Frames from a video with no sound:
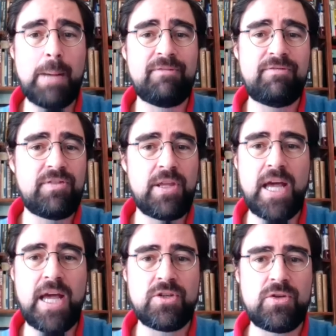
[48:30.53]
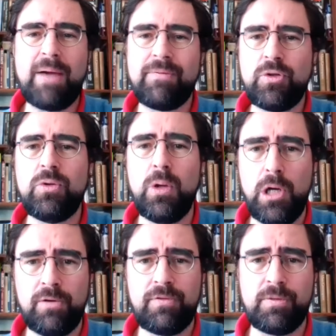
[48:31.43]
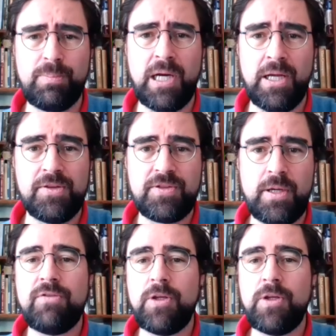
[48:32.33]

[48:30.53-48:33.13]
Above 50000 you have to do a lot of compliance.